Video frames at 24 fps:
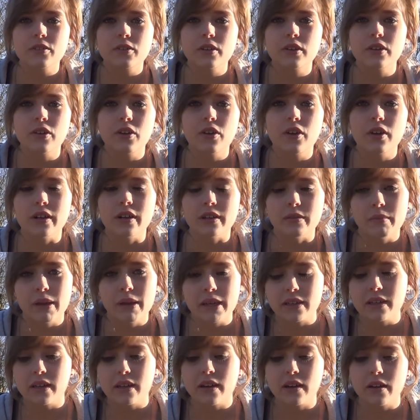a lot and
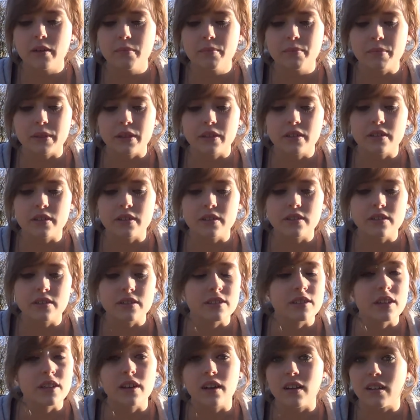makeup because
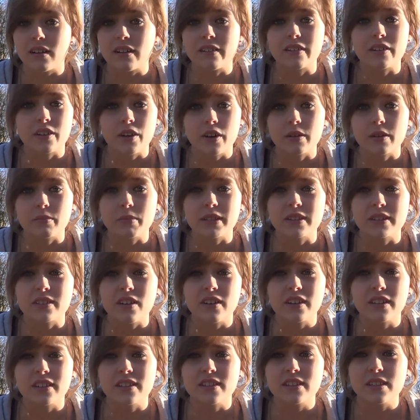they are incredibly
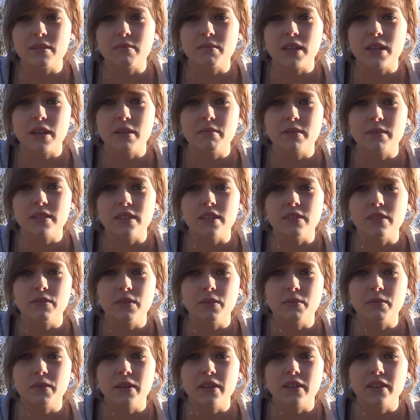dark, and sometimes
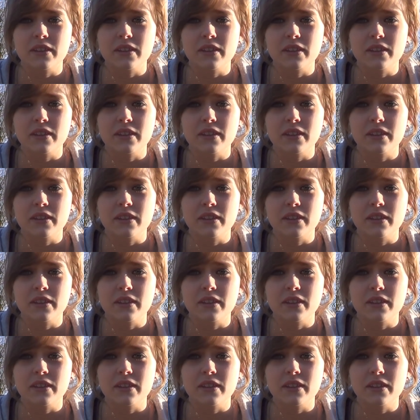even with